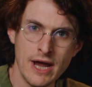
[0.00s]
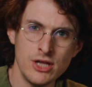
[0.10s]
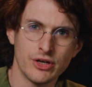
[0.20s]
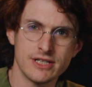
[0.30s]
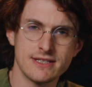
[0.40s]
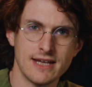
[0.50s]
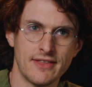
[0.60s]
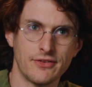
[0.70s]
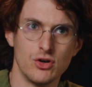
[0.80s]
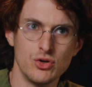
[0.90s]
you can say
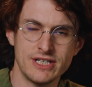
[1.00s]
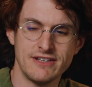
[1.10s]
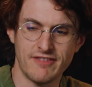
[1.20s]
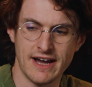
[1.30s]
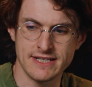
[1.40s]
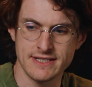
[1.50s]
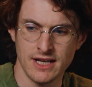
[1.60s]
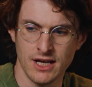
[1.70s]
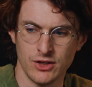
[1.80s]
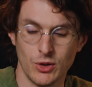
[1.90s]
that a look defines
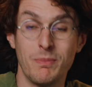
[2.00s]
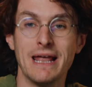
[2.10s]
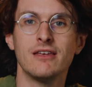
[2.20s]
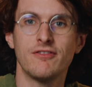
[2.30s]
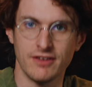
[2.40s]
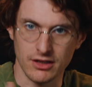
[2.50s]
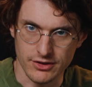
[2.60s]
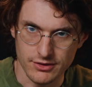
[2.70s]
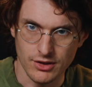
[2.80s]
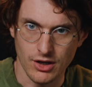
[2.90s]
the playing field
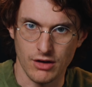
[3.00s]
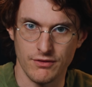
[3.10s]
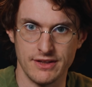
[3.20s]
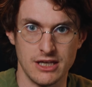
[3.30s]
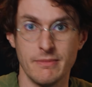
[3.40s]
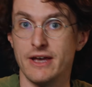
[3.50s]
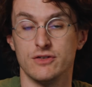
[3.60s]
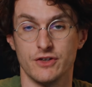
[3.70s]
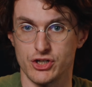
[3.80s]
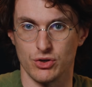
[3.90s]
of the image
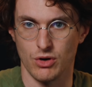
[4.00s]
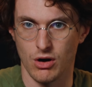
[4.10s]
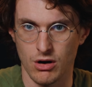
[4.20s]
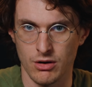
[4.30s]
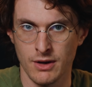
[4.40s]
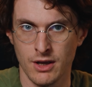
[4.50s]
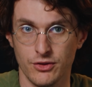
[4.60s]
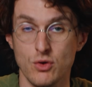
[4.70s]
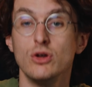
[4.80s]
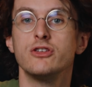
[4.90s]
of a show, or
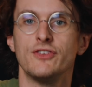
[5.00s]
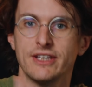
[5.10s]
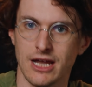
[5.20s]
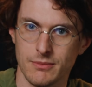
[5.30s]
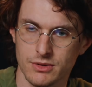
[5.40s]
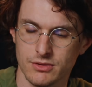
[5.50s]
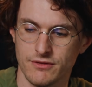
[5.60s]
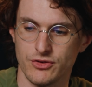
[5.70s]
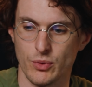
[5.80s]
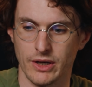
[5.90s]
the rules of the game,
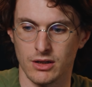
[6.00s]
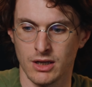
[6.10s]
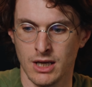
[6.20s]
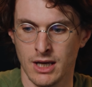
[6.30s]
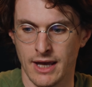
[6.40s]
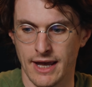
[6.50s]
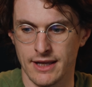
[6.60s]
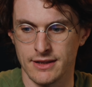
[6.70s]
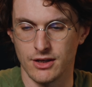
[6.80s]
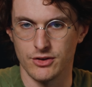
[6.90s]
if you will.
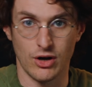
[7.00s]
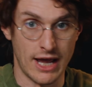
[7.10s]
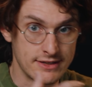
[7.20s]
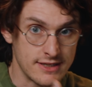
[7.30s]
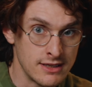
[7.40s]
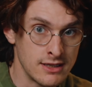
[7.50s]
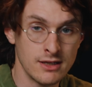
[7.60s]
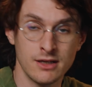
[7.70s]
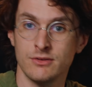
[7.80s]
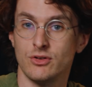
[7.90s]
And the
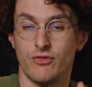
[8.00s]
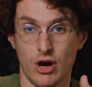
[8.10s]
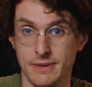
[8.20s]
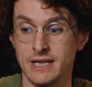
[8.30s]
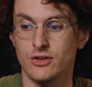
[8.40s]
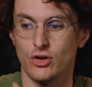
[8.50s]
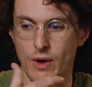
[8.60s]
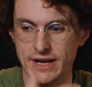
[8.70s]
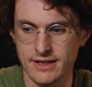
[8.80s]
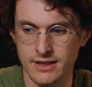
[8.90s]
lighting, the framing, the
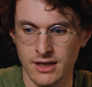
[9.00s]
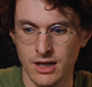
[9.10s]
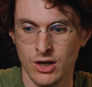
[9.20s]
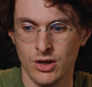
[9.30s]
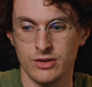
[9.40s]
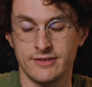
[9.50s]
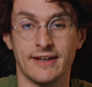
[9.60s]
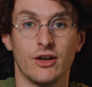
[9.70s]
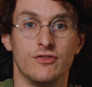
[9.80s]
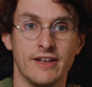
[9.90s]
grading
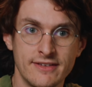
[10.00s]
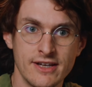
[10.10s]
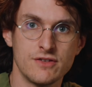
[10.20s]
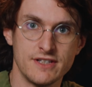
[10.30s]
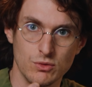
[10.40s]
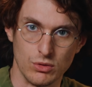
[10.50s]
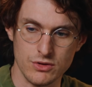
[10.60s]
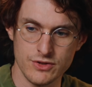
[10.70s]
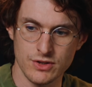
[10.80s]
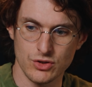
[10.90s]
take advantage of these
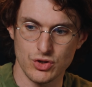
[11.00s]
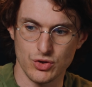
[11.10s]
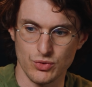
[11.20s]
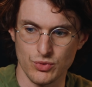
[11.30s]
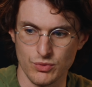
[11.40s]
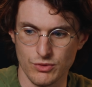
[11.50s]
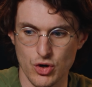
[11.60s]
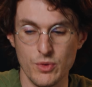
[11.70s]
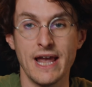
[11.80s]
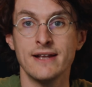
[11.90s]
rules to
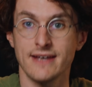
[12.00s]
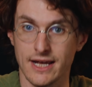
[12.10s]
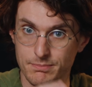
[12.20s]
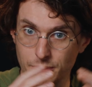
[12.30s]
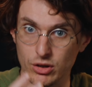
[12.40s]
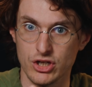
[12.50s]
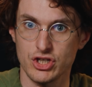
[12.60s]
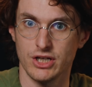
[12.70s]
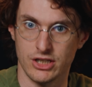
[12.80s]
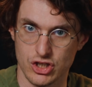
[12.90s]
create and
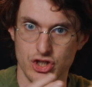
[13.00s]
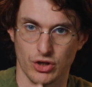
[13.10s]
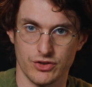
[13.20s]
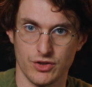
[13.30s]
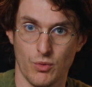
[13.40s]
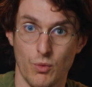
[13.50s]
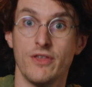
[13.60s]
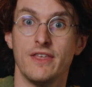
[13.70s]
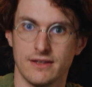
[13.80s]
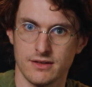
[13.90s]
polish its shot
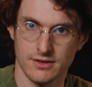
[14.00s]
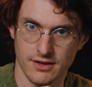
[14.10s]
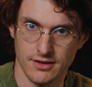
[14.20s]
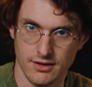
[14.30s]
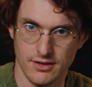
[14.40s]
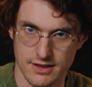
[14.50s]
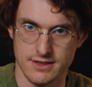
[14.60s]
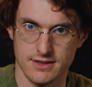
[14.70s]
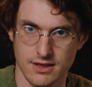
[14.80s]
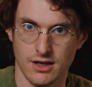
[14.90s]
within this